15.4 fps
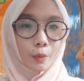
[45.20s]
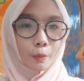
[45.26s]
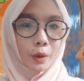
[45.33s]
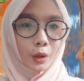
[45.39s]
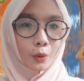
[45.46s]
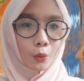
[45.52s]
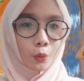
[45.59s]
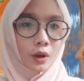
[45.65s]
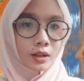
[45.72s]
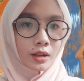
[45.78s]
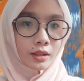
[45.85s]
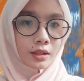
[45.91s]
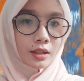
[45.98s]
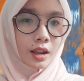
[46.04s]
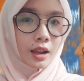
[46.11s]
But
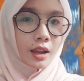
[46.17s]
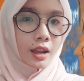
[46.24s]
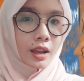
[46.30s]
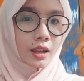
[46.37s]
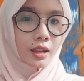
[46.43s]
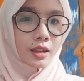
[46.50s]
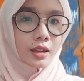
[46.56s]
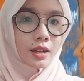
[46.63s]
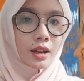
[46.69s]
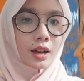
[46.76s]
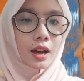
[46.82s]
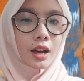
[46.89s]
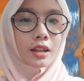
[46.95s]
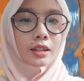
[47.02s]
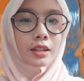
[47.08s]
one day,
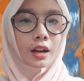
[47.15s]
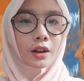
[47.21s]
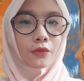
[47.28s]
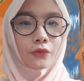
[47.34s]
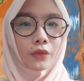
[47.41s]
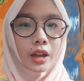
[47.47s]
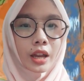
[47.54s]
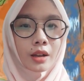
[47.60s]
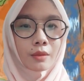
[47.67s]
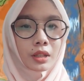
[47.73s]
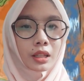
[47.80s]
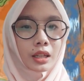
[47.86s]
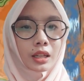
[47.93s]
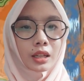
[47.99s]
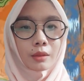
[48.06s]
their
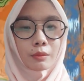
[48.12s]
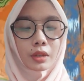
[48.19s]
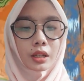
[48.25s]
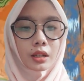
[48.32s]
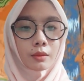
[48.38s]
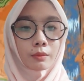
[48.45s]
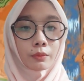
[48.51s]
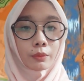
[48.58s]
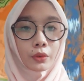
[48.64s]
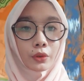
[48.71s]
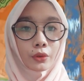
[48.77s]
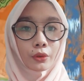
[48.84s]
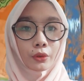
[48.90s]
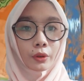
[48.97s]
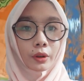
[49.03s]
family became
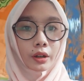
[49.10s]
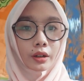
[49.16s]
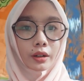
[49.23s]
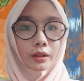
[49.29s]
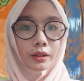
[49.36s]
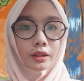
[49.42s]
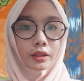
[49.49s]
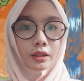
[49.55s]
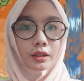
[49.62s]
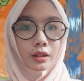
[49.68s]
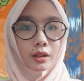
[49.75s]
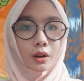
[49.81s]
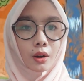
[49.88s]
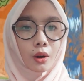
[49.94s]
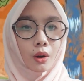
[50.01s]
poor.
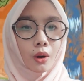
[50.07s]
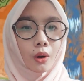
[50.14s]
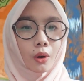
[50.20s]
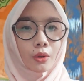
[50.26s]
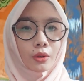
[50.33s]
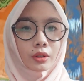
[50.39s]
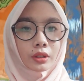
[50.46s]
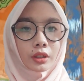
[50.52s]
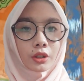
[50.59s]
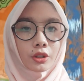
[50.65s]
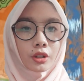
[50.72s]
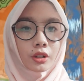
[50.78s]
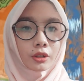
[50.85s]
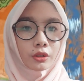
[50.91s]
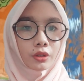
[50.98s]
All the
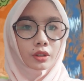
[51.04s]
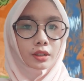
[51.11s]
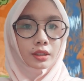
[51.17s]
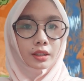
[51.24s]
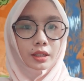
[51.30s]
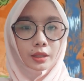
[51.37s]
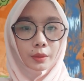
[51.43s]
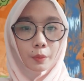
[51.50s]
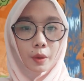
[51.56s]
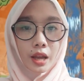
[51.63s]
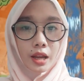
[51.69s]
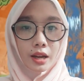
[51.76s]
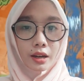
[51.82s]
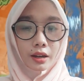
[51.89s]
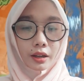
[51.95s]
children
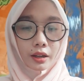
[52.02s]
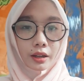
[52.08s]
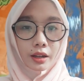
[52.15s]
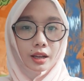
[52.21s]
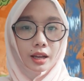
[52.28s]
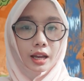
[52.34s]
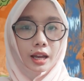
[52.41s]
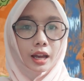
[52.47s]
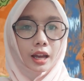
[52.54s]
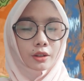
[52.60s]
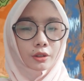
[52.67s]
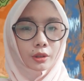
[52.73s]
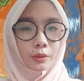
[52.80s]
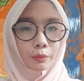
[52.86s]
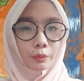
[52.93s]
despair
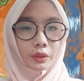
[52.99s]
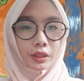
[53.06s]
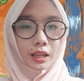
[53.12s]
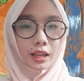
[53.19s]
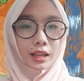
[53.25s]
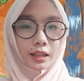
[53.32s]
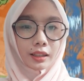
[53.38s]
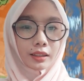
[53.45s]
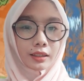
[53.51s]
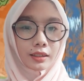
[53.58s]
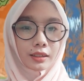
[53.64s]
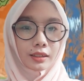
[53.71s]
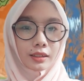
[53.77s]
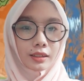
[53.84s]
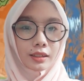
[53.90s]
and complained,
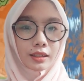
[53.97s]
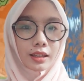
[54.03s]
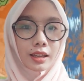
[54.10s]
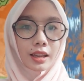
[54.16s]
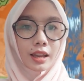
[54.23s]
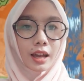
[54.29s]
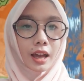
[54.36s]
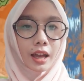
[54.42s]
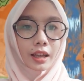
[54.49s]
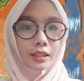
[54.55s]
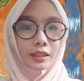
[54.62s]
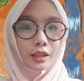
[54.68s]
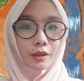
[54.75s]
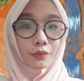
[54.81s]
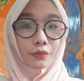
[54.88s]

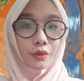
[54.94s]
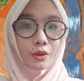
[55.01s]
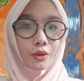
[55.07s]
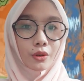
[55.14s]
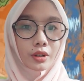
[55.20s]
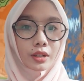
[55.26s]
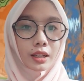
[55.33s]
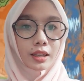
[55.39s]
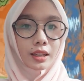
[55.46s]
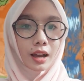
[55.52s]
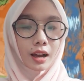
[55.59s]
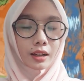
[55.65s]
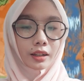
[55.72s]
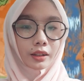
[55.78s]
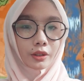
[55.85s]
except for the
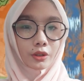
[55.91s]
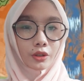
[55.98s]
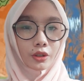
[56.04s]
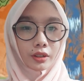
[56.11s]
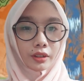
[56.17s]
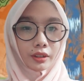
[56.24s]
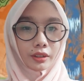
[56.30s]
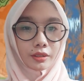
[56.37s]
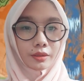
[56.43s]
youngest child.